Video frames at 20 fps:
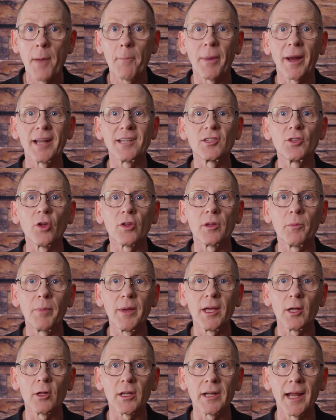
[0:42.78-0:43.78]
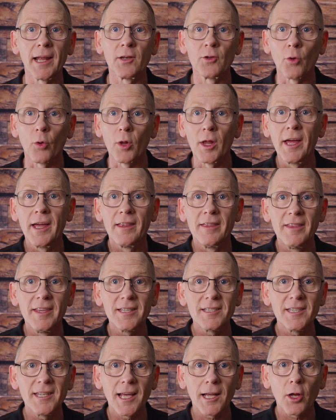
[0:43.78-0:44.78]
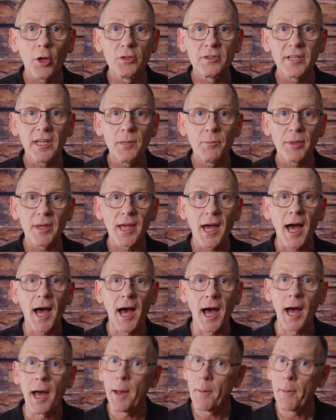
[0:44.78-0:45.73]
but it's not the be all and end all. This yellow TPR